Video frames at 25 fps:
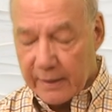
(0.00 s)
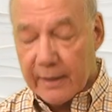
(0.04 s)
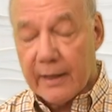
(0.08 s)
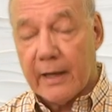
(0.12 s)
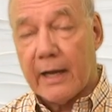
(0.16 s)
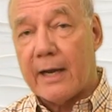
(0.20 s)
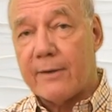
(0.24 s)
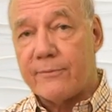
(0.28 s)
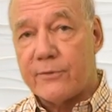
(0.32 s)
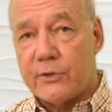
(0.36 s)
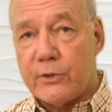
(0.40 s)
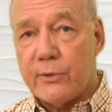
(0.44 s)

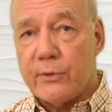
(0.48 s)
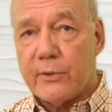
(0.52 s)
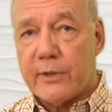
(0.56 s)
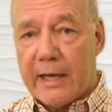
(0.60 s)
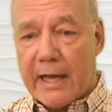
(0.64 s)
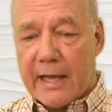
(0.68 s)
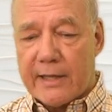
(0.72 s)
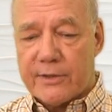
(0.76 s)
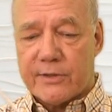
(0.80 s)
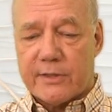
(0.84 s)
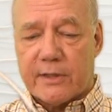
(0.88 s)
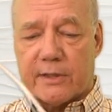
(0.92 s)
I have two
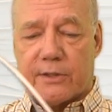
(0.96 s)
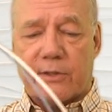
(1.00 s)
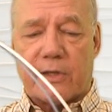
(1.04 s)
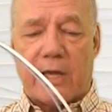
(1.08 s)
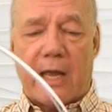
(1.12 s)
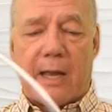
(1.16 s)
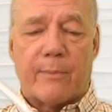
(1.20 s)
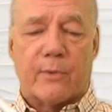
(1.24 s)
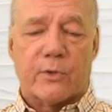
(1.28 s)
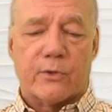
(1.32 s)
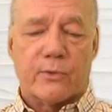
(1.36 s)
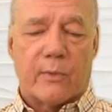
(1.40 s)
Cat6
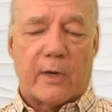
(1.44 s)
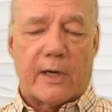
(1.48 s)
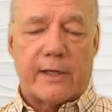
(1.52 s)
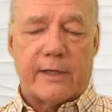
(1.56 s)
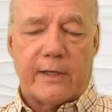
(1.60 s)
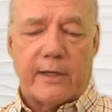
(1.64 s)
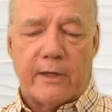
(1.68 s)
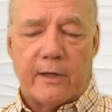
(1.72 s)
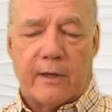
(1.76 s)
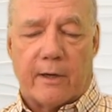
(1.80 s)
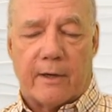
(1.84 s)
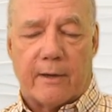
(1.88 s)
cables right
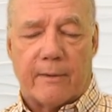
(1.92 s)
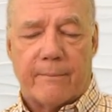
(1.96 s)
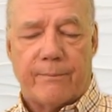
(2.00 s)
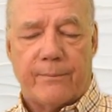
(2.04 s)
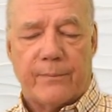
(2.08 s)
here.